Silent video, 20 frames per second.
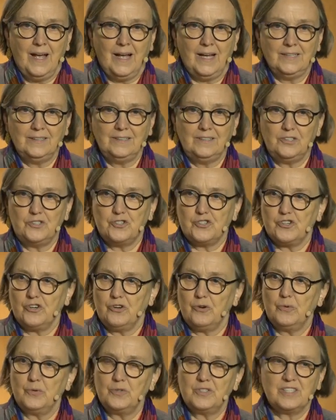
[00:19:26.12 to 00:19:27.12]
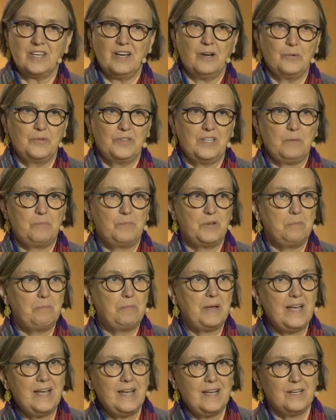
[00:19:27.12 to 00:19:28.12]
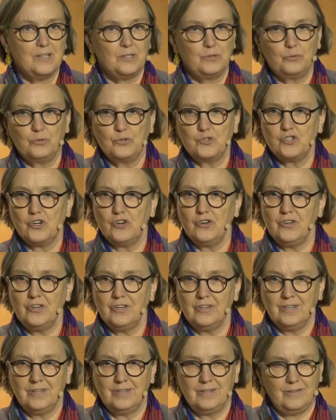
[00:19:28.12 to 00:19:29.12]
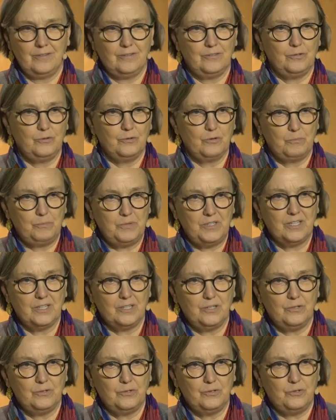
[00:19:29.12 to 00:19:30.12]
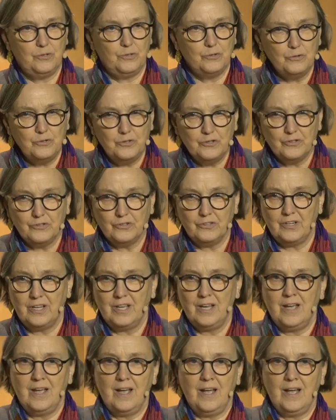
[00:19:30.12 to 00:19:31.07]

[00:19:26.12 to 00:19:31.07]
And it shows how they prepare to join the European Union